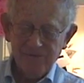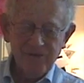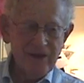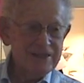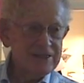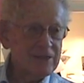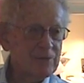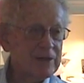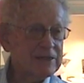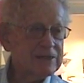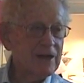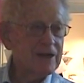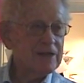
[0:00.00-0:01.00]
of friends and we
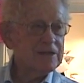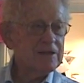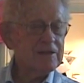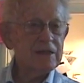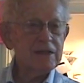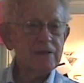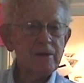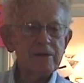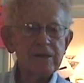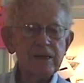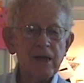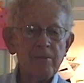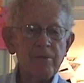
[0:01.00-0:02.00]
started to think
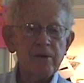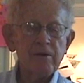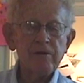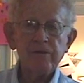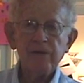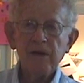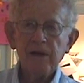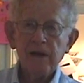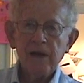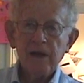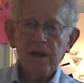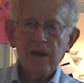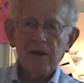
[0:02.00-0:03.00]
about the number of
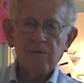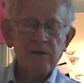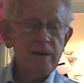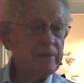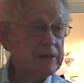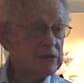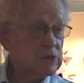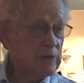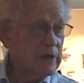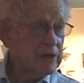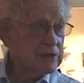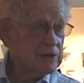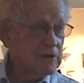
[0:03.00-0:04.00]
women's
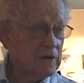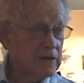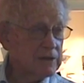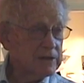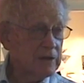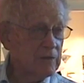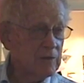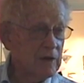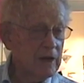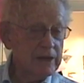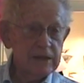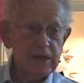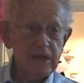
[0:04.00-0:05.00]
wear stores there were
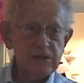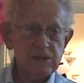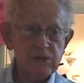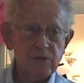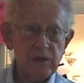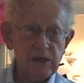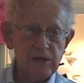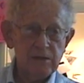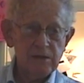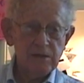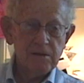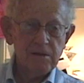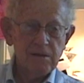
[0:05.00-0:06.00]
on King Street,
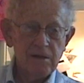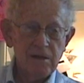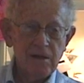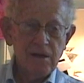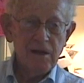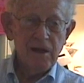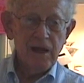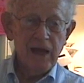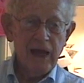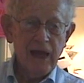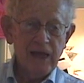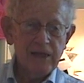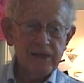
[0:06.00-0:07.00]

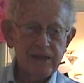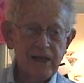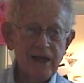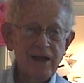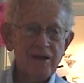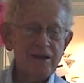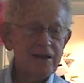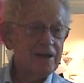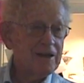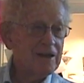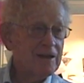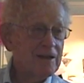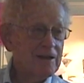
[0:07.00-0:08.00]
and
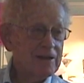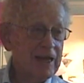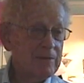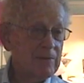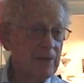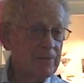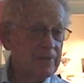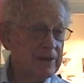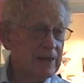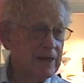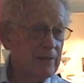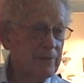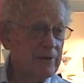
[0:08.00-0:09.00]
came up with
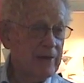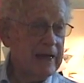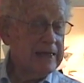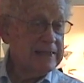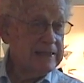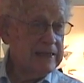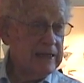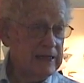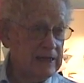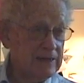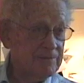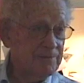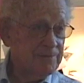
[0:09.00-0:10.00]
the number
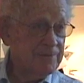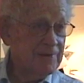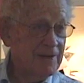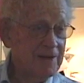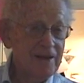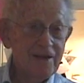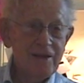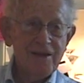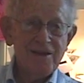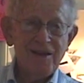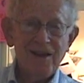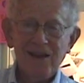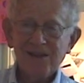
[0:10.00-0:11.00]
18.
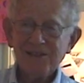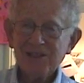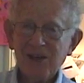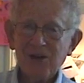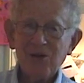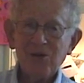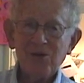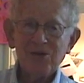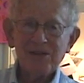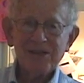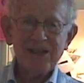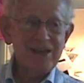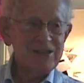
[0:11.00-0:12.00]

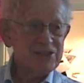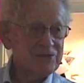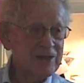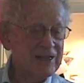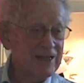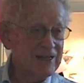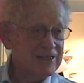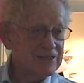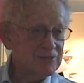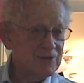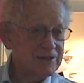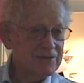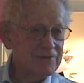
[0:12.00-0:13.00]
So King Street
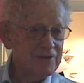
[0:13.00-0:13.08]
East was a